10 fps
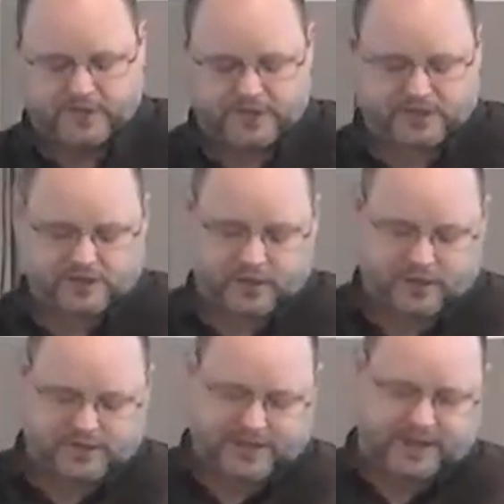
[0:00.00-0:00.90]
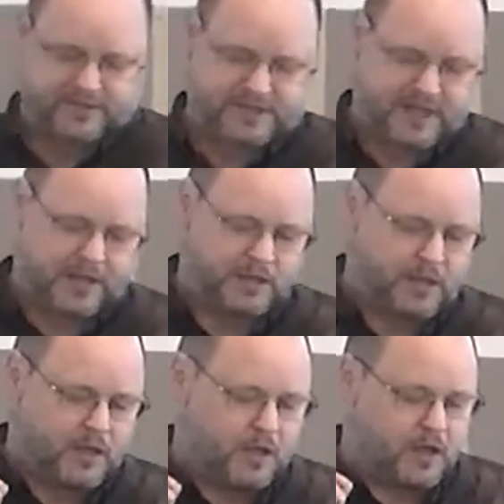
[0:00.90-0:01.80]
teachings on this that I've
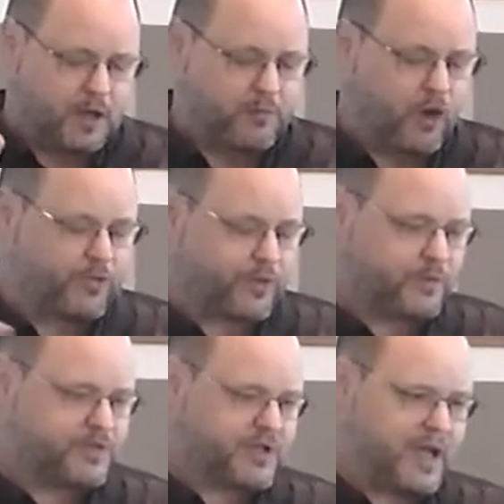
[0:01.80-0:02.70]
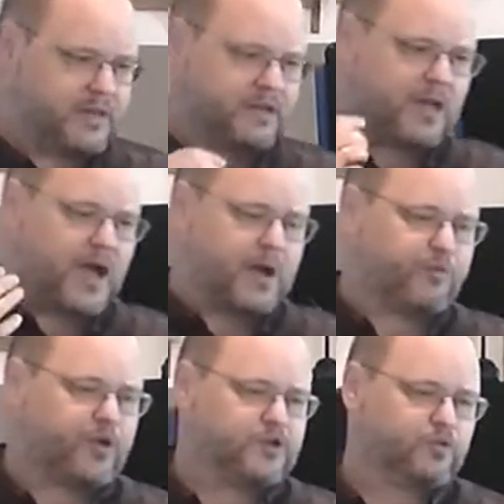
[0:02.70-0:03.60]
seen. Uh, both of them say that the high
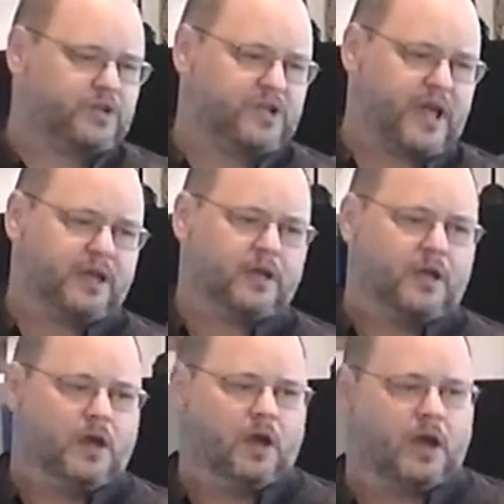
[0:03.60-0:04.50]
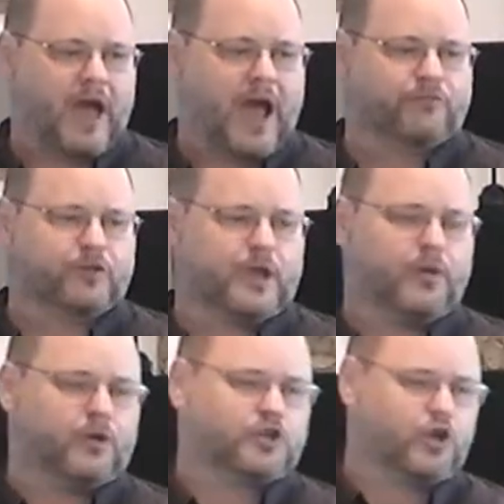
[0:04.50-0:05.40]
priest would take, uh, after they
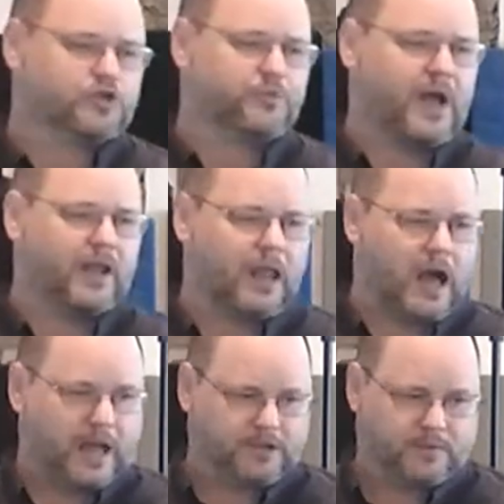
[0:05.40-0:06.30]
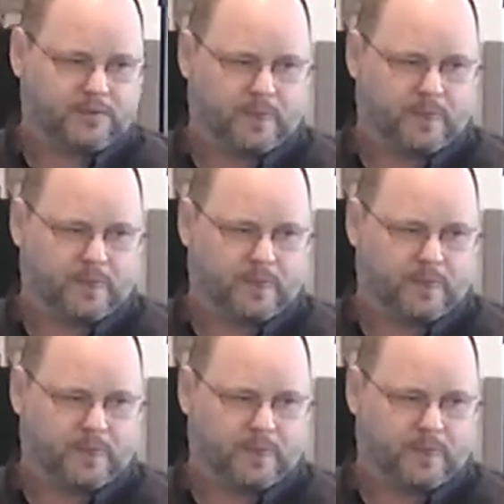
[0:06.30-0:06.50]
were chosen by Lot,